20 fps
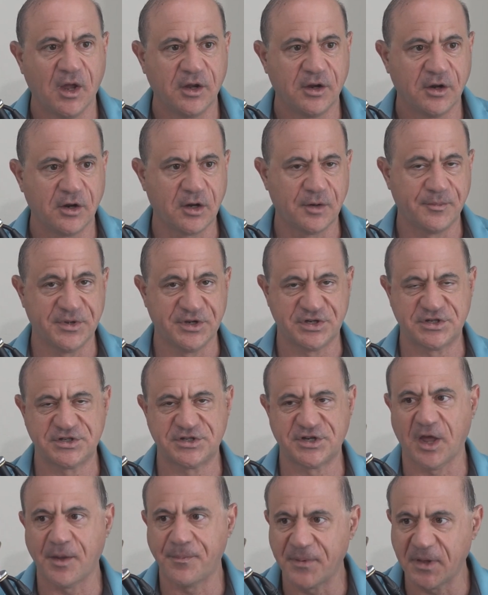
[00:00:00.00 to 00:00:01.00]
You're going to be
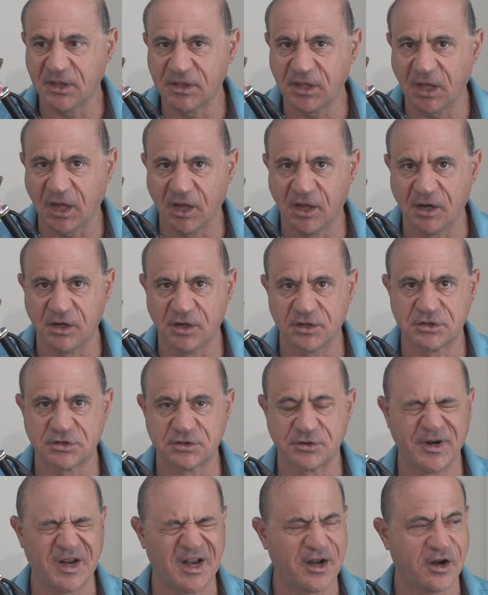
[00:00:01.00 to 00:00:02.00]
shaping the
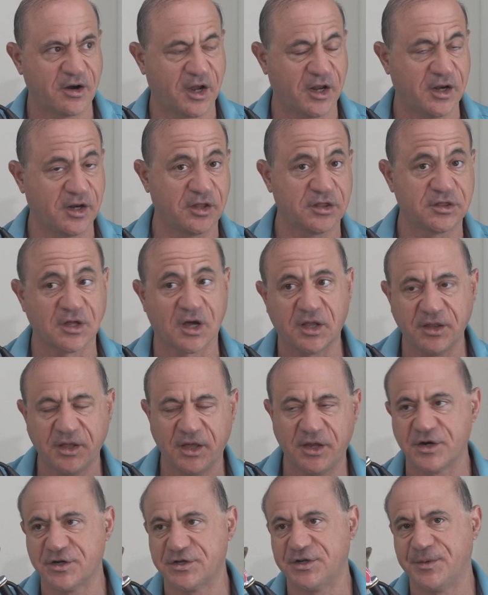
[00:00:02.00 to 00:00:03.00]
industry, creating thought
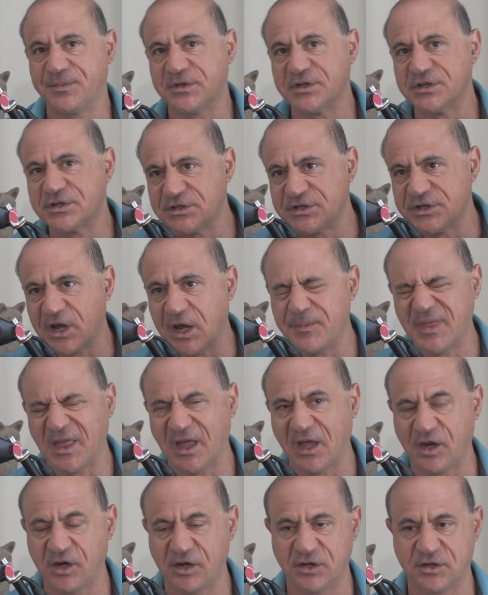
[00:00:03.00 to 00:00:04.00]
leadership to shape the
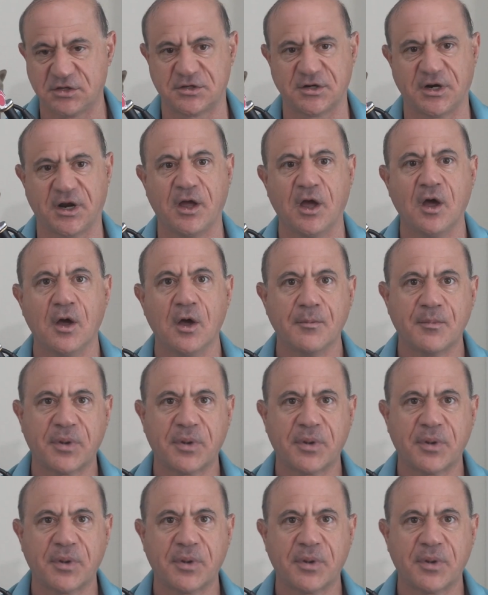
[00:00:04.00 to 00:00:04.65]
industry,